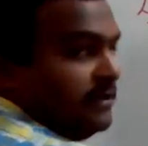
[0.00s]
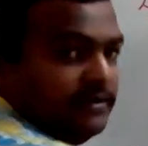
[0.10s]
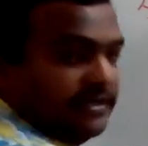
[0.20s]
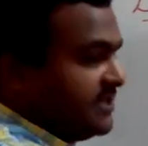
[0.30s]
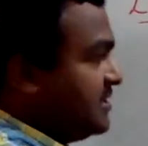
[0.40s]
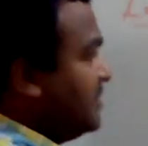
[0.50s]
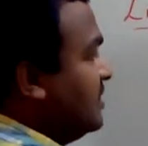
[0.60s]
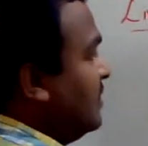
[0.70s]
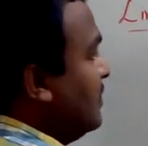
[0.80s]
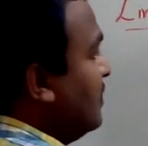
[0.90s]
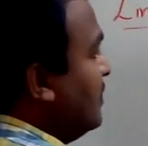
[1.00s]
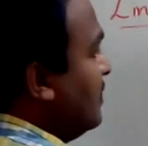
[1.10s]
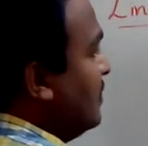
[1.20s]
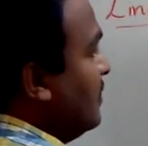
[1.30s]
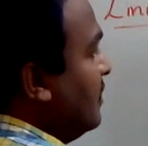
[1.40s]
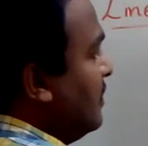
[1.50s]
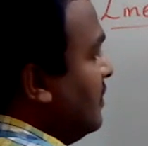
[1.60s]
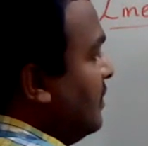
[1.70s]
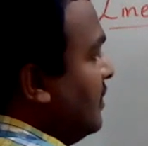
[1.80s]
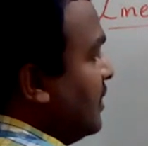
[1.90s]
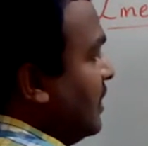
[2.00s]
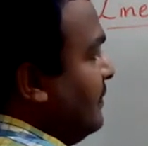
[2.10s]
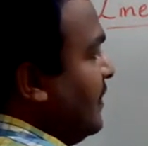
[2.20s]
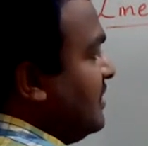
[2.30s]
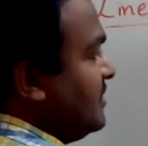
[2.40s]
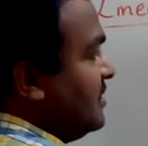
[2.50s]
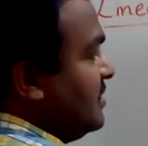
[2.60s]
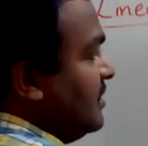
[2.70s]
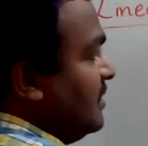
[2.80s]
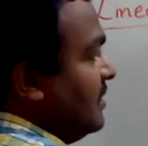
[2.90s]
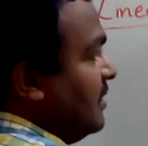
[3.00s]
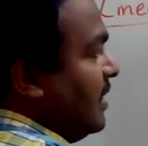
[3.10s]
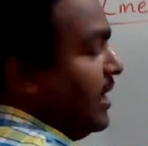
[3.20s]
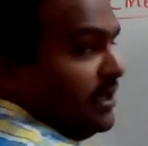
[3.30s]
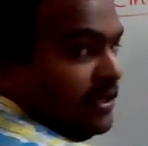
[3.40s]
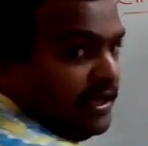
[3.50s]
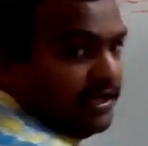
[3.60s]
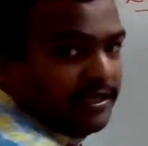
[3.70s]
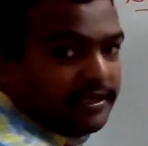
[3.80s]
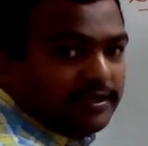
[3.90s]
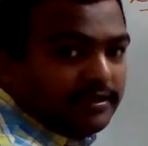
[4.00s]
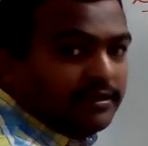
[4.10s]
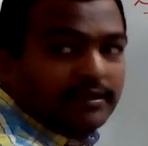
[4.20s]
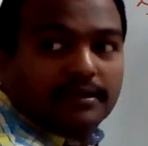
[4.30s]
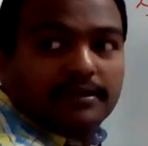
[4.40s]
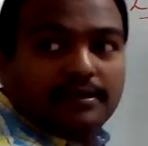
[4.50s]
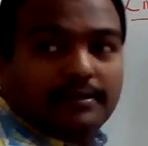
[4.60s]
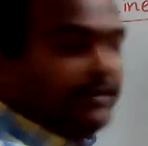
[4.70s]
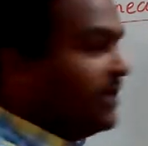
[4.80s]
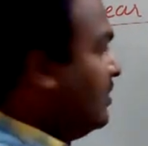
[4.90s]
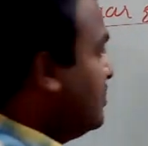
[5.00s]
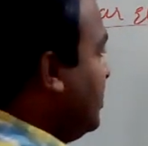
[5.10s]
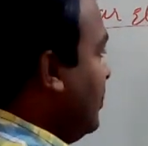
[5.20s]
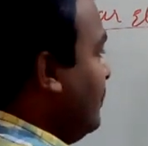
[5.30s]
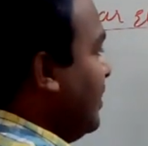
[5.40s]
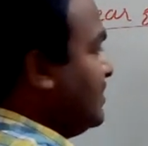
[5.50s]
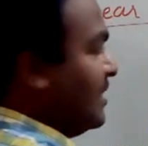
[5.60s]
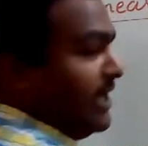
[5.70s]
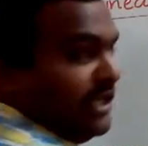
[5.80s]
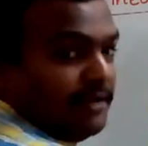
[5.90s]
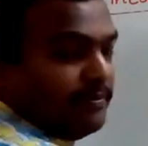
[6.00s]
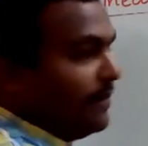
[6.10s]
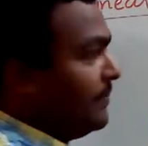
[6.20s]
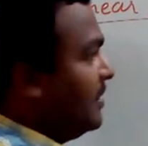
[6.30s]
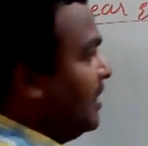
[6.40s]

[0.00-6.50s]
resistor, capacitor and inductor. Because they obey the linear property,